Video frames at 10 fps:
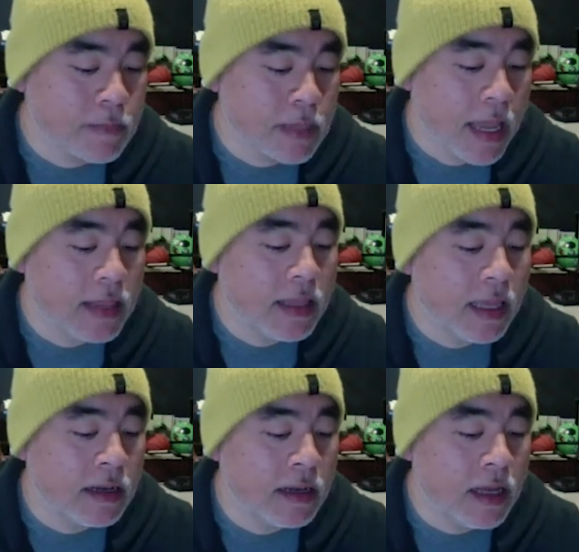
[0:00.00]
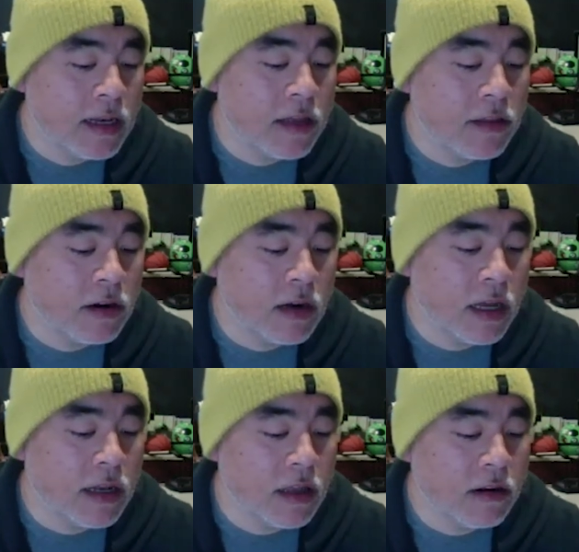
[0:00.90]
And then
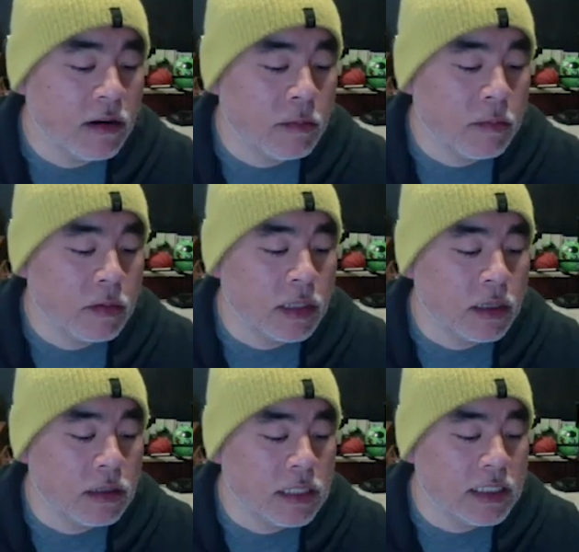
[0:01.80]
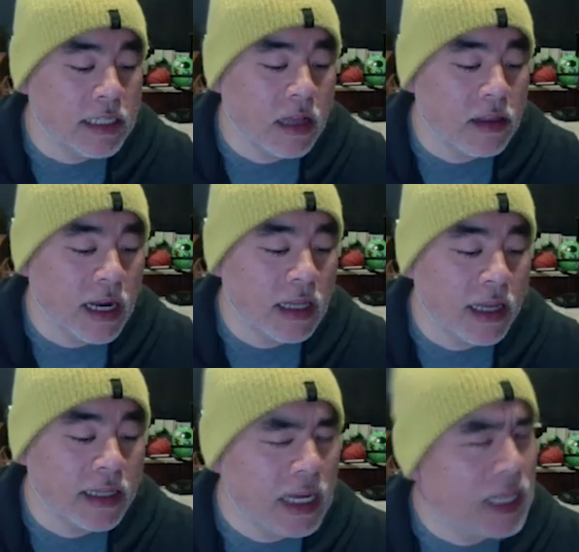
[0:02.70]
another little detail that I
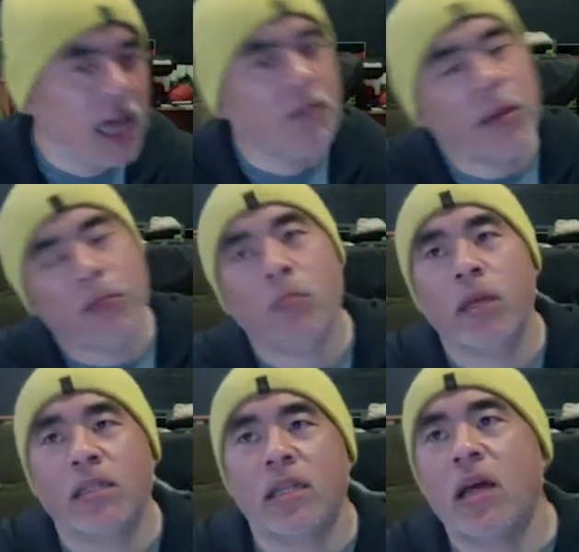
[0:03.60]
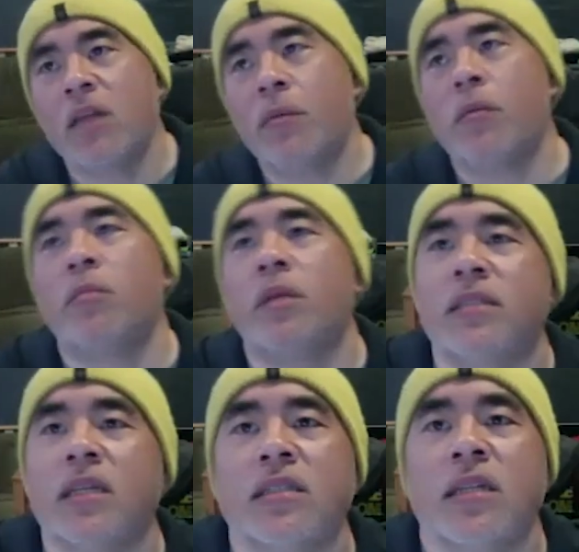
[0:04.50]
like that a lot of people miss. A lot of people miss
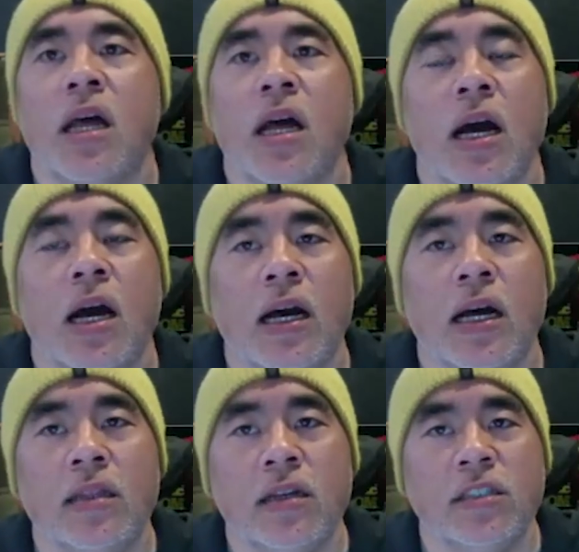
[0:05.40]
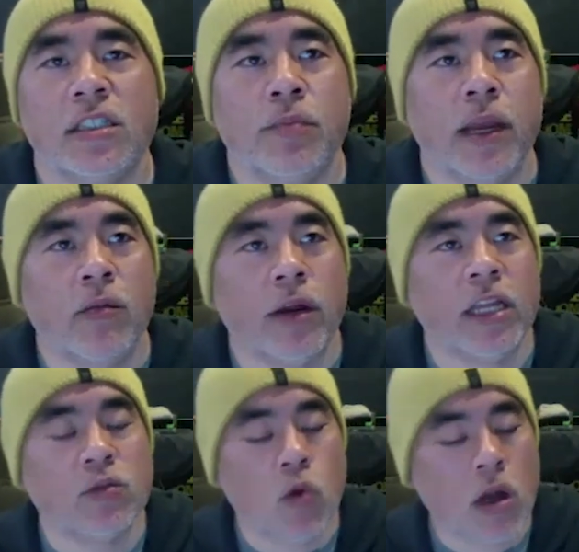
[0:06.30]
this. There's a spread where
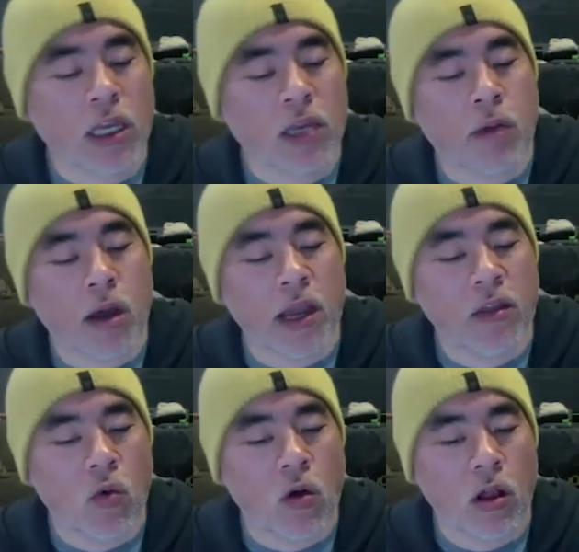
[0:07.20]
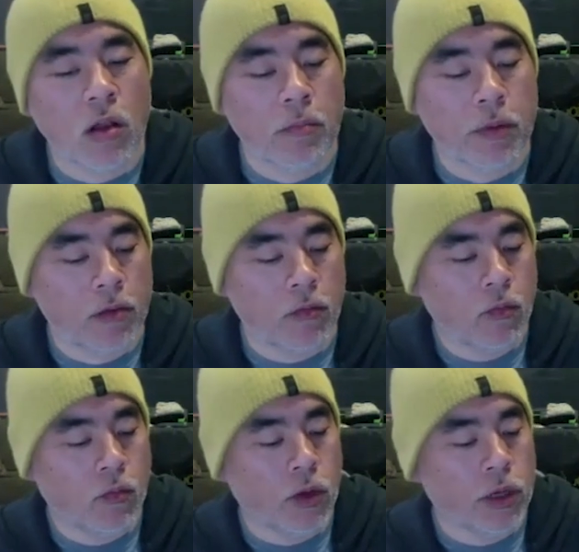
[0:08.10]
he's walking by the wall, but
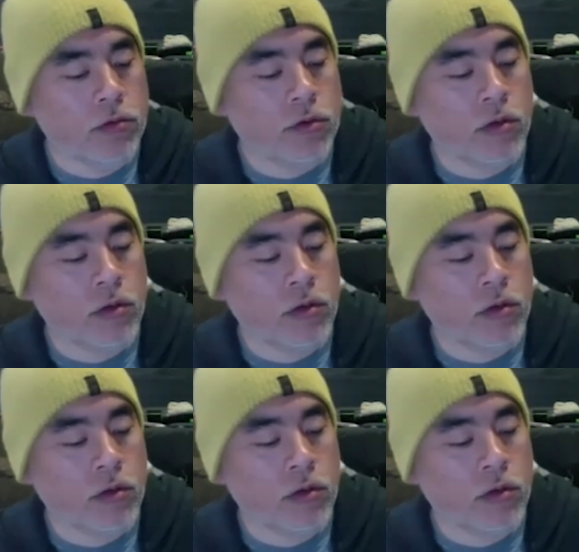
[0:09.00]
what you